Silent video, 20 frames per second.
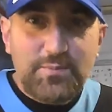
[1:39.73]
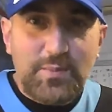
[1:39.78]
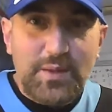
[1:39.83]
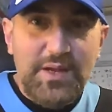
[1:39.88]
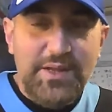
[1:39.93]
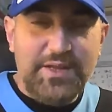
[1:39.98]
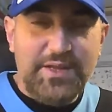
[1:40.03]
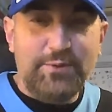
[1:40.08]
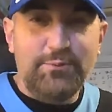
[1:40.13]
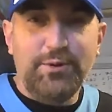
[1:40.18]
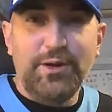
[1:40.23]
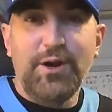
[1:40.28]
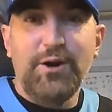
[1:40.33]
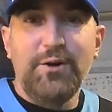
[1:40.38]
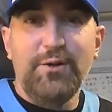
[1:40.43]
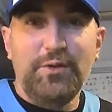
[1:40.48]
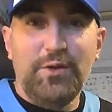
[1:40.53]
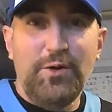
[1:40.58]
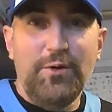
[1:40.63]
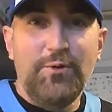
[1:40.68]
I think we
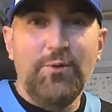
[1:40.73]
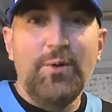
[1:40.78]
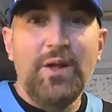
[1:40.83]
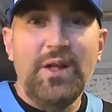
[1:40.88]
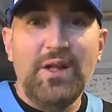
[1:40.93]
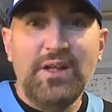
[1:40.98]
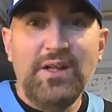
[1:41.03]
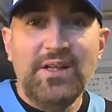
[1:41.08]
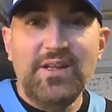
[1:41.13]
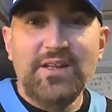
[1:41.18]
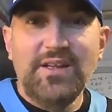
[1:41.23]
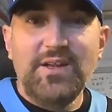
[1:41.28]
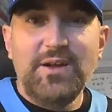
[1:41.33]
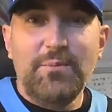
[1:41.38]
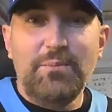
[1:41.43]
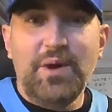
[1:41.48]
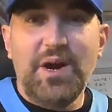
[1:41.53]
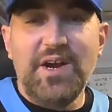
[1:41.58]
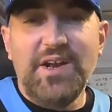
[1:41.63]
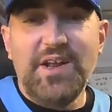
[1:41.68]
all know
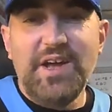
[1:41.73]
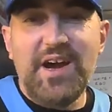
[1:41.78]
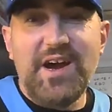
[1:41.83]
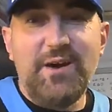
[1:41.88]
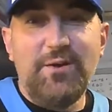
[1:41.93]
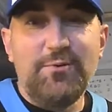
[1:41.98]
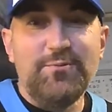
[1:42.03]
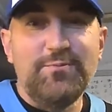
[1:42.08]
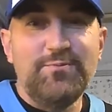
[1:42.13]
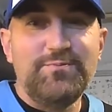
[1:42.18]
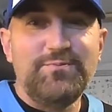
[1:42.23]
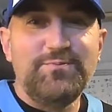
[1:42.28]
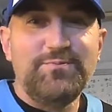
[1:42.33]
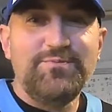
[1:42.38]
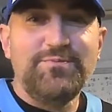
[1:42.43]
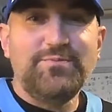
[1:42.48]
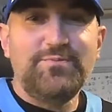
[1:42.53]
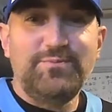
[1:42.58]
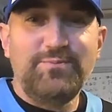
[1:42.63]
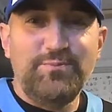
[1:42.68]
by now,
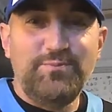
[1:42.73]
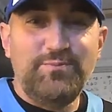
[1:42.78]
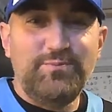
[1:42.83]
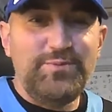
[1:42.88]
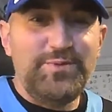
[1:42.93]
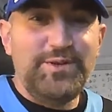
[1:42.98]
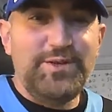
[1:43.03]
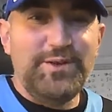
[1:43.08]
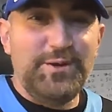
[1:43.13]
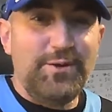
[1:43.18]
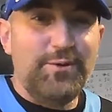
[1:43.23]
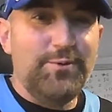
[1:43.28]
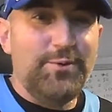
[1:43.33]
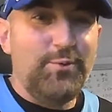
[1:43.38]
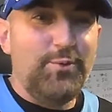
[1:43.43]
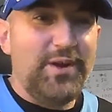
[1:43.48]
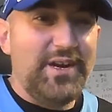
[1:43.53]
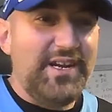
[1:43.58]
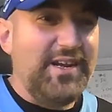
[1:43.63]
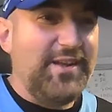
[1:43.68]
the
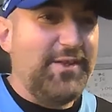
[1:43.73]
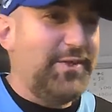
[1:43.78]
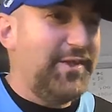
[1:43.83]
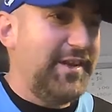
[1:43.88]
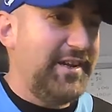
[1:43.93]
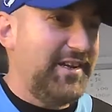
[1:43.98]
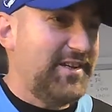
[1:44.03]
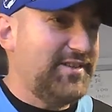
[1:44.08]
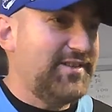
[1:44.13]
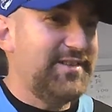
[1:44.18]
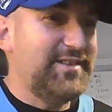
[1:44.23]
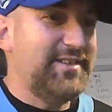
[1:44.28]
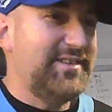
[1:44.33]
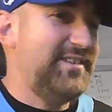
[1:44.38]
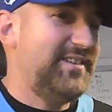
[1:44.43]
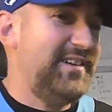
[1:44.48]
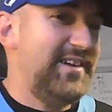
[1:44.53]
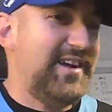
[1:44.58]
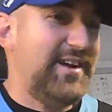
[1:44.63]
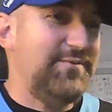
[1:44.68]
way he thinks
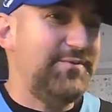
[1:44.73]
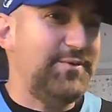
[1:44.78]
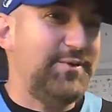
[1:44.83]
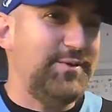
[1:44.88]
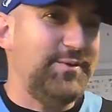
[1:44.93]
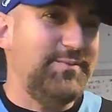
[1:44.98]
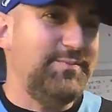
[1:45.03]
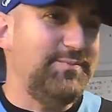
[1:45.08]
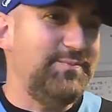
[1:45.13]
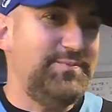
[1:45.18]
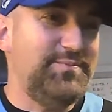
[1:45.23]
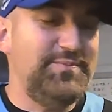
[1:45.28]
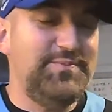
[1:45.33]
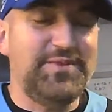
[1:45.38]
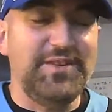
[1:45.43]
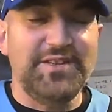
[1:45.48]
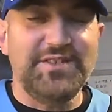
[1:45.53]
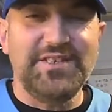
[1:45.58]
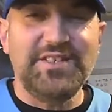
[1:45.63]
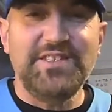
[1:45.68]

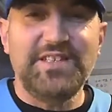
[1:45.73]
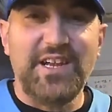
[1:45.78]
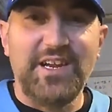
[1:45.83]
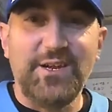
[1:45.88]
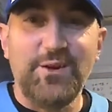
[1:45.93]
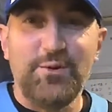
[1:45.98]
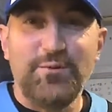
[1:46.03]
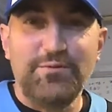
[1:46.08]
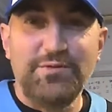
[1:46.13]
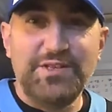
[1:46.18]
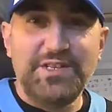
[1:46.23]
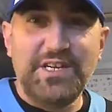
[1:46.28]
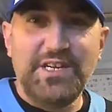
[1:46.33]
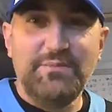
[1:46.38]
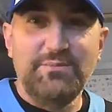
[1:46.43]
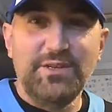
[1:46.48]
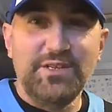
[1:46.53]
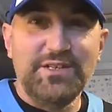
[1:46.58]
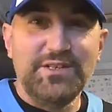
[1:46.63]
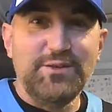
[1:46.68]
since he's taken over the
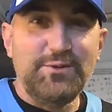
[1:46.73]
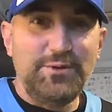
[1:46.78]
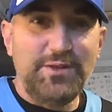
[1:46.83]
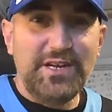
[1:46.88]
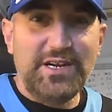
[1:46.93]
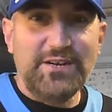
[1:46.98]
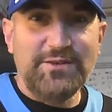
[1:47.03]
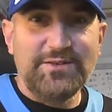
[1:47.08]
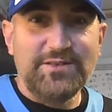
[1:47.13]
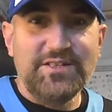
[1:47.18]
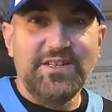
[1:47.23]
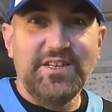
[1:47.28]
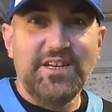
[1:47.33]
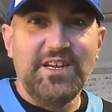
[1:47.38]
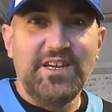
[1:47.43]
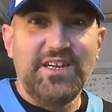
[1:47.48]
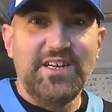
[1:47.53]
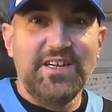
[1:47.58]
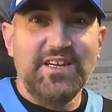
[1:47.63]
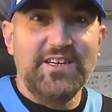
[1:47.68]
team in
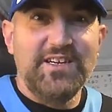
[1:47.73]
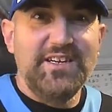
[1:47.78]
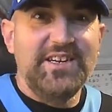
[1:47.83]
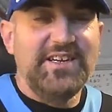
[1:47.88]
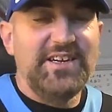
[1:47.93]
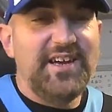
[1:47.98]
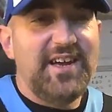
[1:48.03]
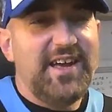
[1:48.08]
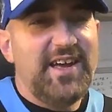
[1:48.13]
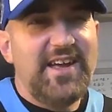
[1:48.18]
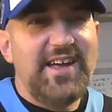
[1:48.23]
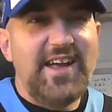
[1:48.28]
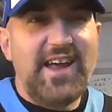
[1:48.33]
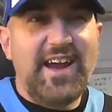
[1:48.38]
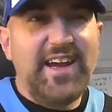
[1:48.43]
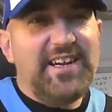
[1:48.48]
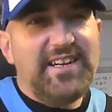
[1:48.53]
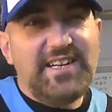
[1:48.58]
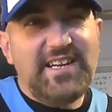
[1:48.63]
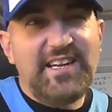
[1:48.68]

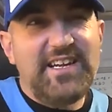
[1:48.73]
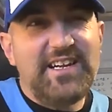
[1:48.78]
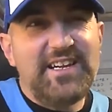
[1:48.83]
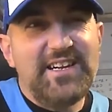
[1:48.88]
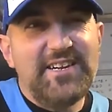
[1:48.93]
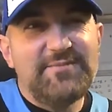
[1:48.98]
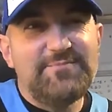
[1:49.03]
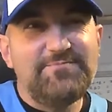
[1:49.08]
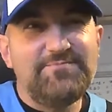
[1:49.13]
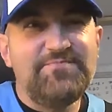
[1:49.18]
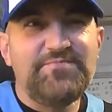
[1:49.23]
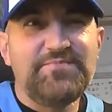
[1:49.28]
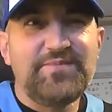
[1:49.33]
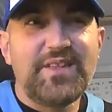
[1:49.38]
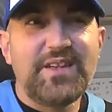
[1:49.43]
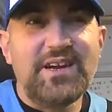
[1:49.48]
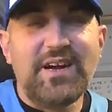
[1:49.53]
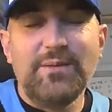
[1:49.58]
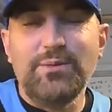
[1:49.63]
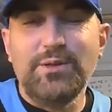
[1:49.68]
2018.
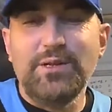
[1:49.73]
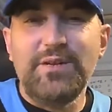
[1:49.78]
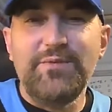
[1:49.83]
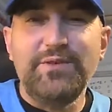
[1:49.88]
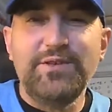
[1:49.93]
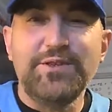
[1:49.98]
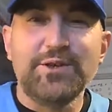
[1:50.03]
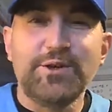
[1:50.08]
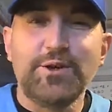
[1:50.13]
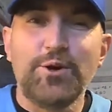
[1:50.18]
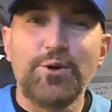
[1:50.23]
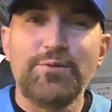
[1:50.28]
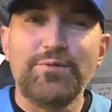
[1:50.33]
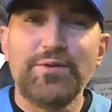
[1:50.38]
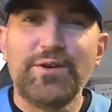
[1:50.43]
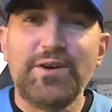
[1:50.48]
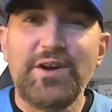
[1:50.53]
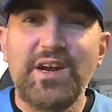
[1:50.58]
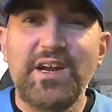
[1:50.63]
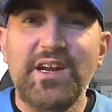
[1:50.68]
I believe he took
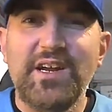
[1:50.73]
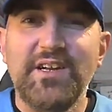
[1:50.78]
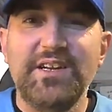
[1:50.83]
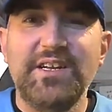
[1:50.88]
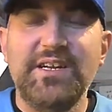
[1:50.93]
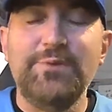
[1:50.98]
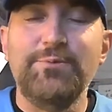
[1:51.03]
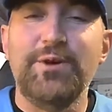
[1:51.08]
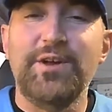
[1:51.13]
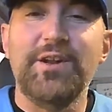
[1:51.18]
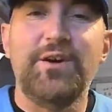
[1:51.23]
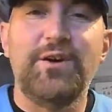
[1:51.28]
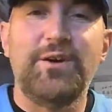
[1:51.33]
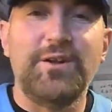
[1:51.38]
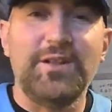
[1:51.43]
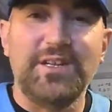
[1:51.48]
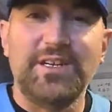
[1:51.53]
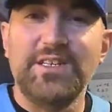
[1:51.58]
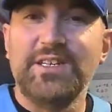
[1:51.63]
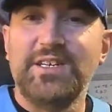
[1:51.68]
over, and he went
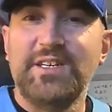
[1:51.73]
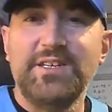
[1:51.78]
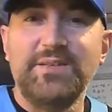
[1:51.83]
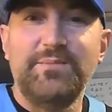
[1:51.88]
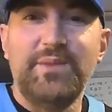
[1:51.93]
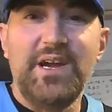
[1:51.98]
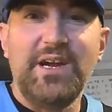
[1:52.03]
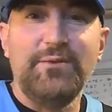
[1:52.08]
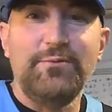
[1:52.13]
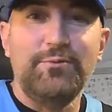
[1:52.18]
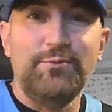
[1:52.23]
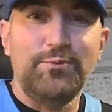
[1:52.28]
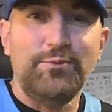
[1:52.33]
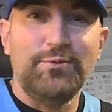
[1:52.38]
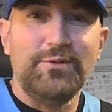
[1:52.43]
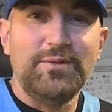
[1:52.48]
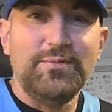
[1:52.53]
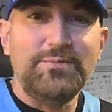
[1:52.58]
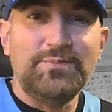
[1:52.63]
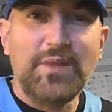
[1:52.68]
all in on Matt
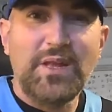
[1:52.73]
Rhule.